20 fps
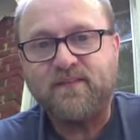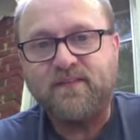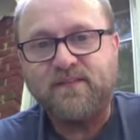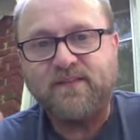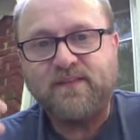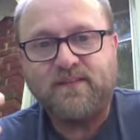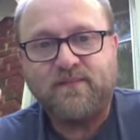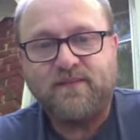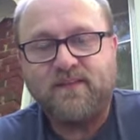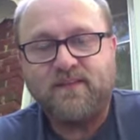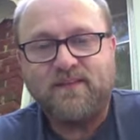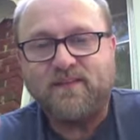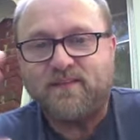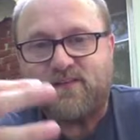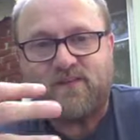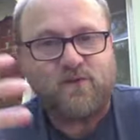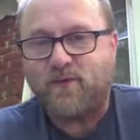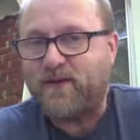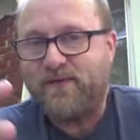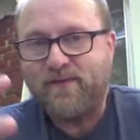just
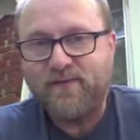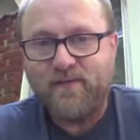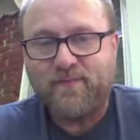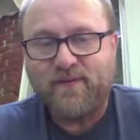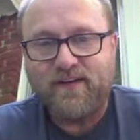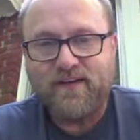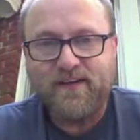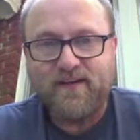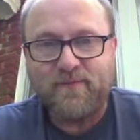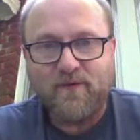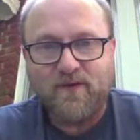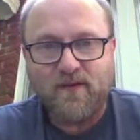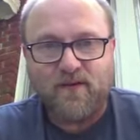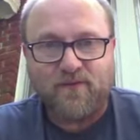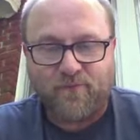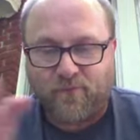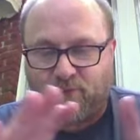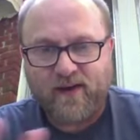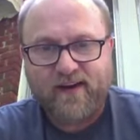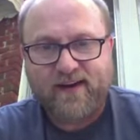screaming bloody murder,
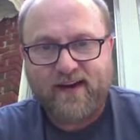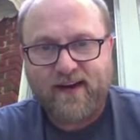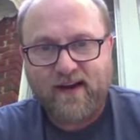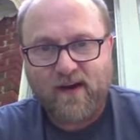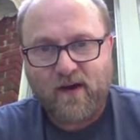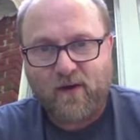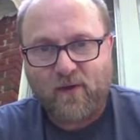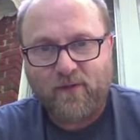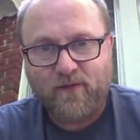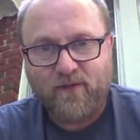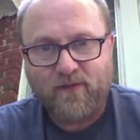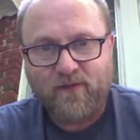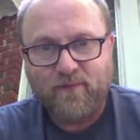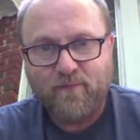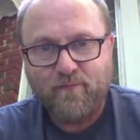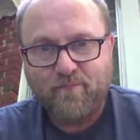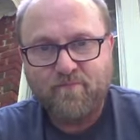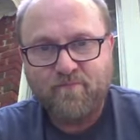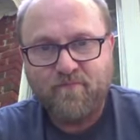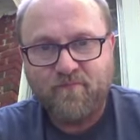freak out.
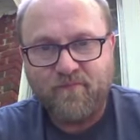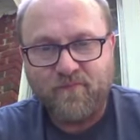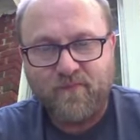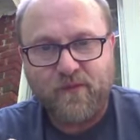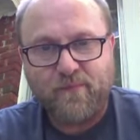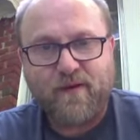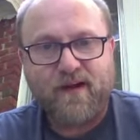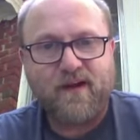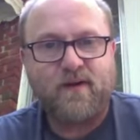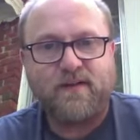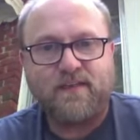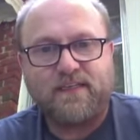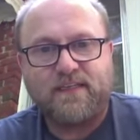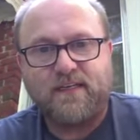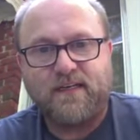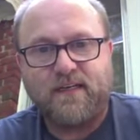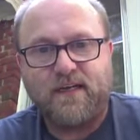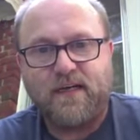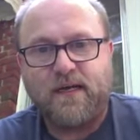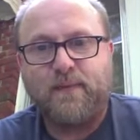The parents'
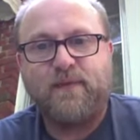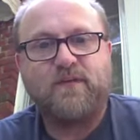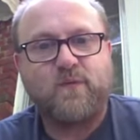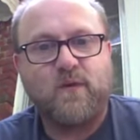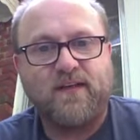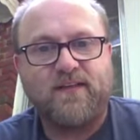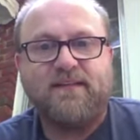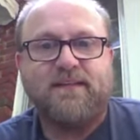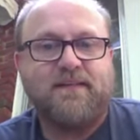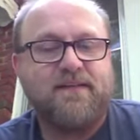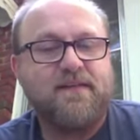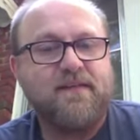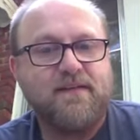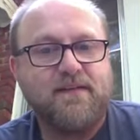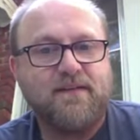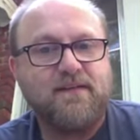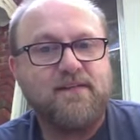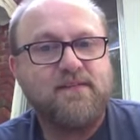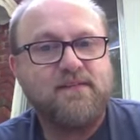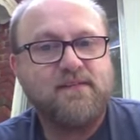time is what this
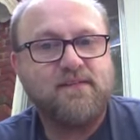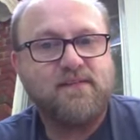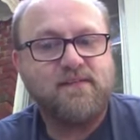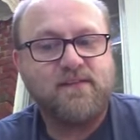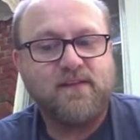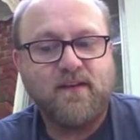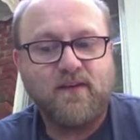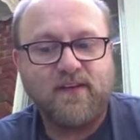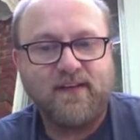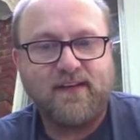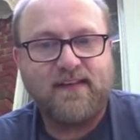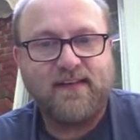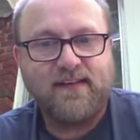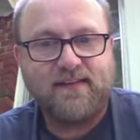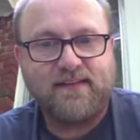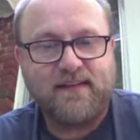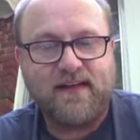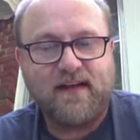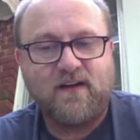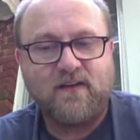is. The kid
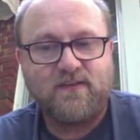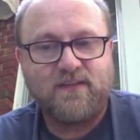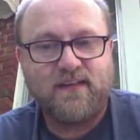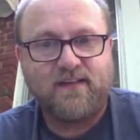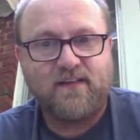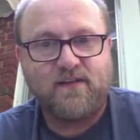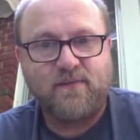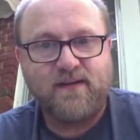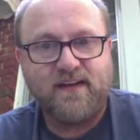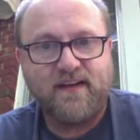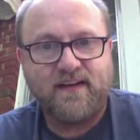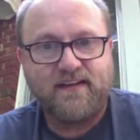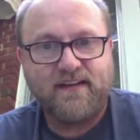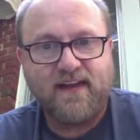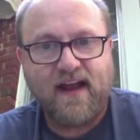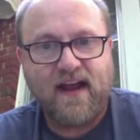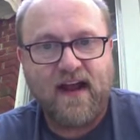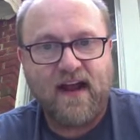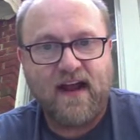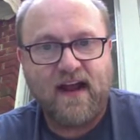sounds like they're being
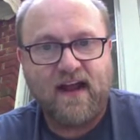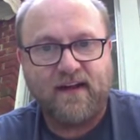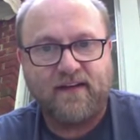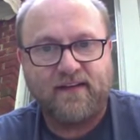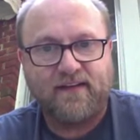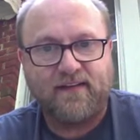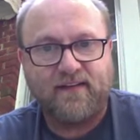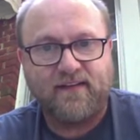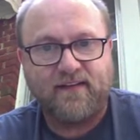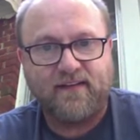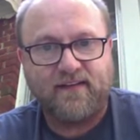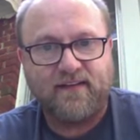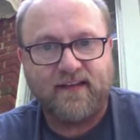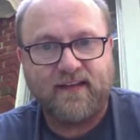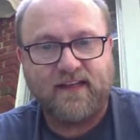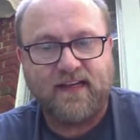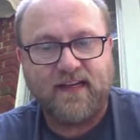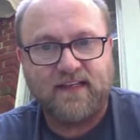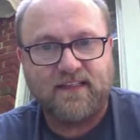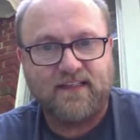attacked and
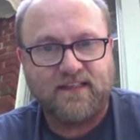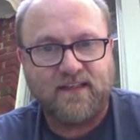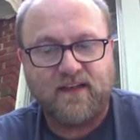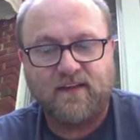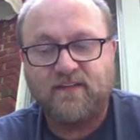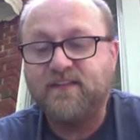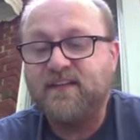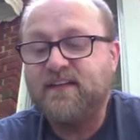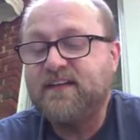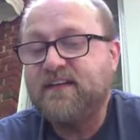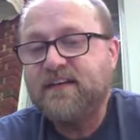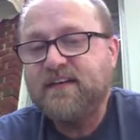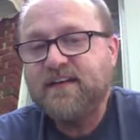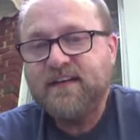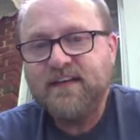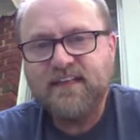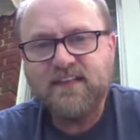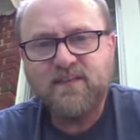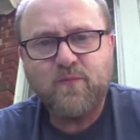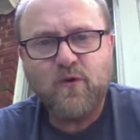that kind of stuff.
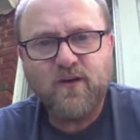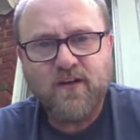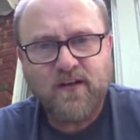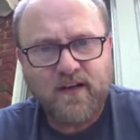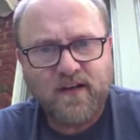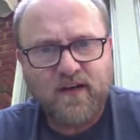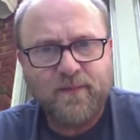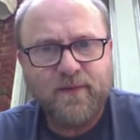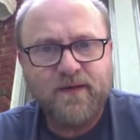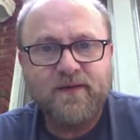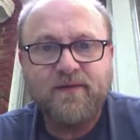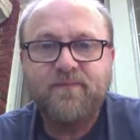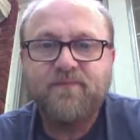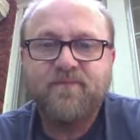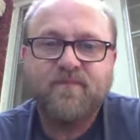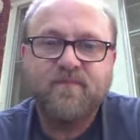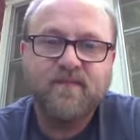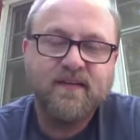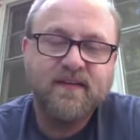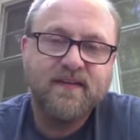It is more common
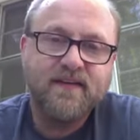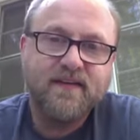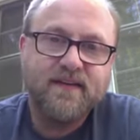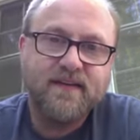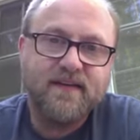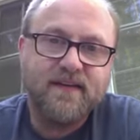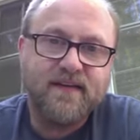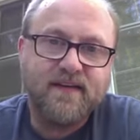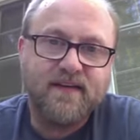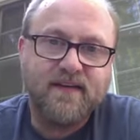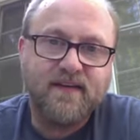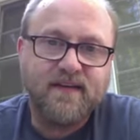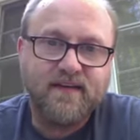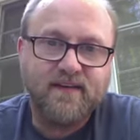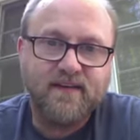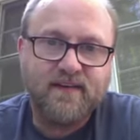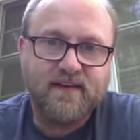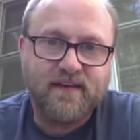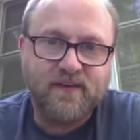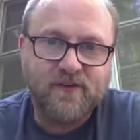
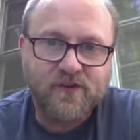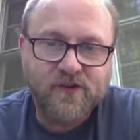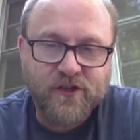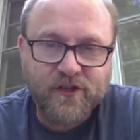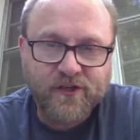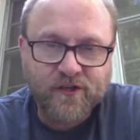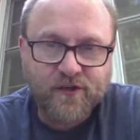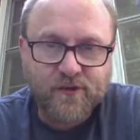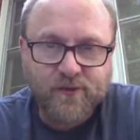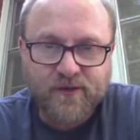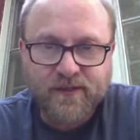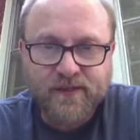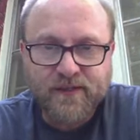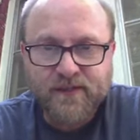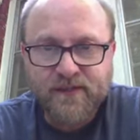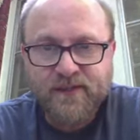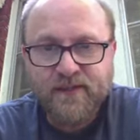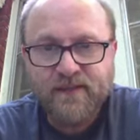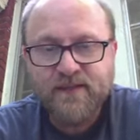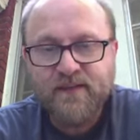in
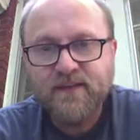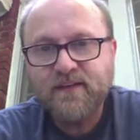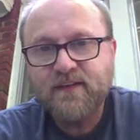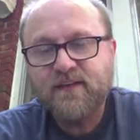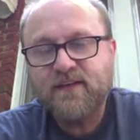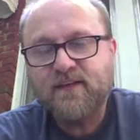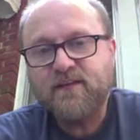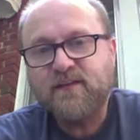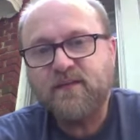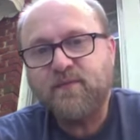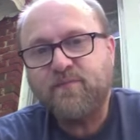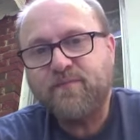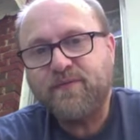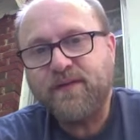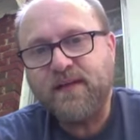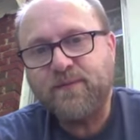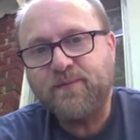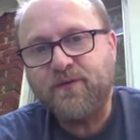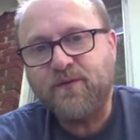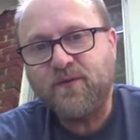children.
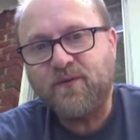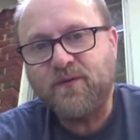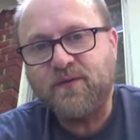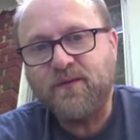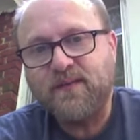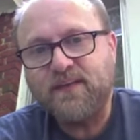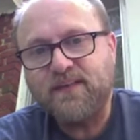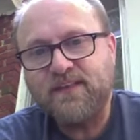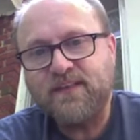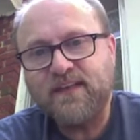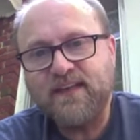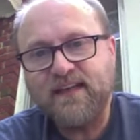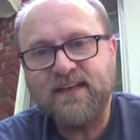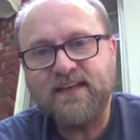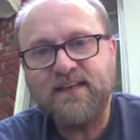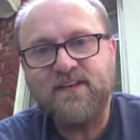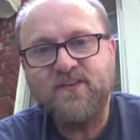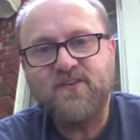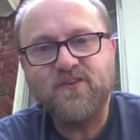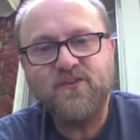People
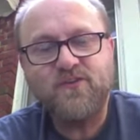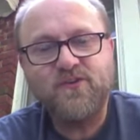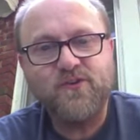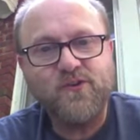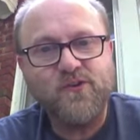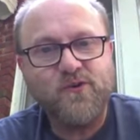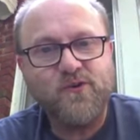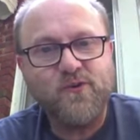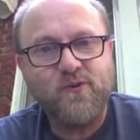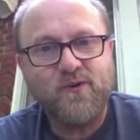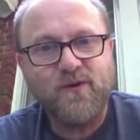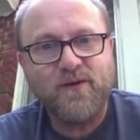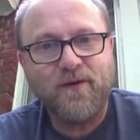tend to